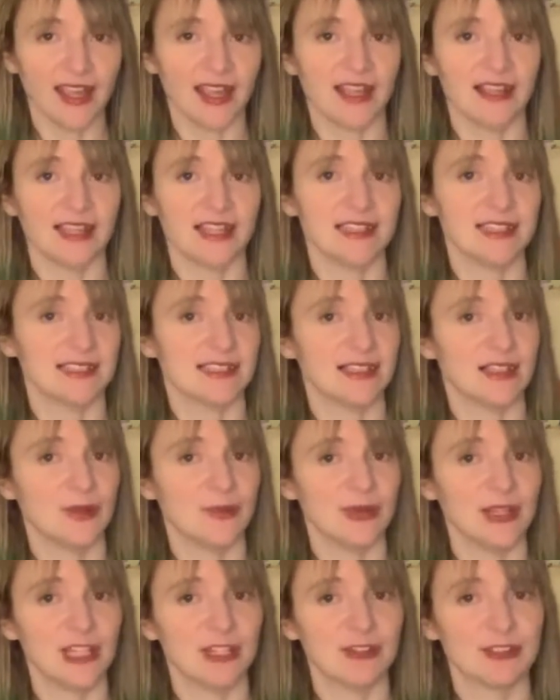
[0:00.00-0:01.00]
I like to
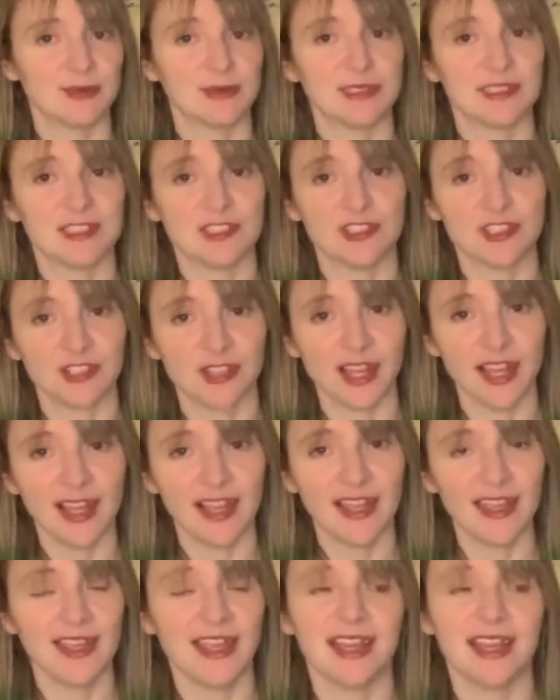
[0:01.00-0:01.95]
celebrate Christmas in July,